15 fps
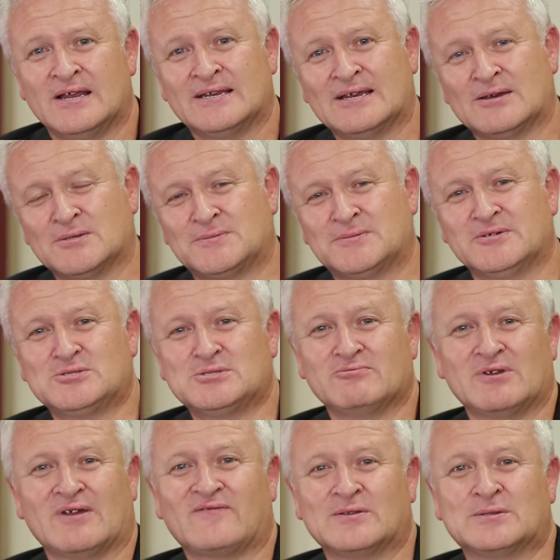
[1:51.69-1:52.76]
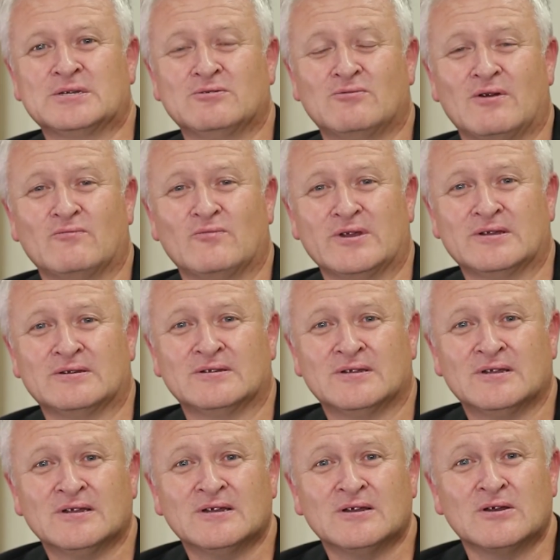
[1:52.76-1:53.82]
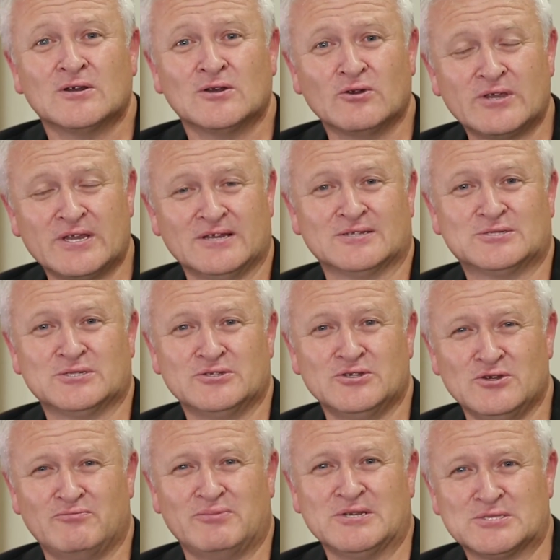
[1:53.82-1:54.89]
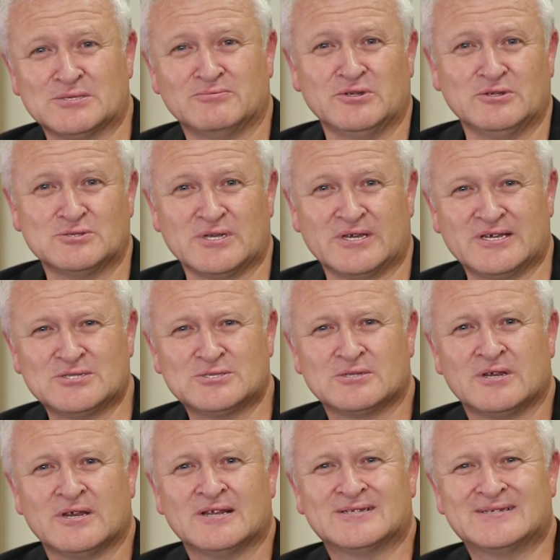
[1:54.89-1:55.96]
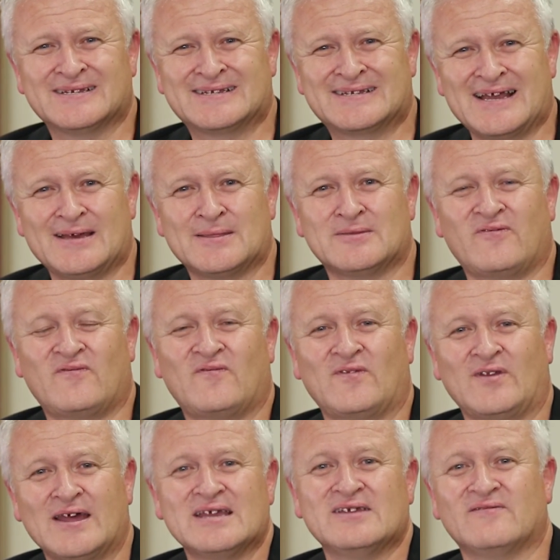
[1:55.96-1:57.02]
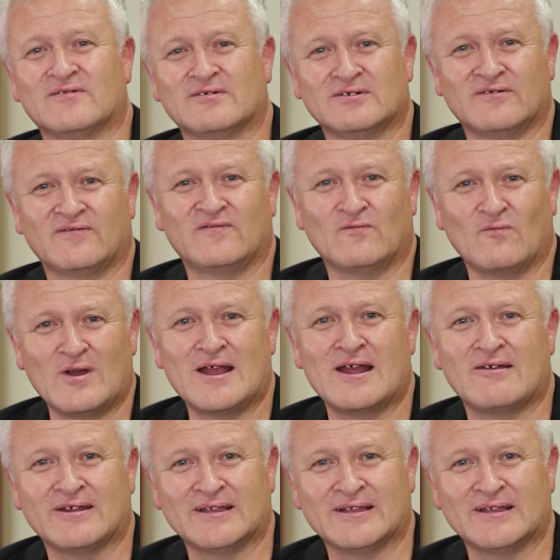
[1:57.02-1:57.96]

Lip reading: Now, the first thing we have to do when we're looking at a new piece of music is to get the flavour of where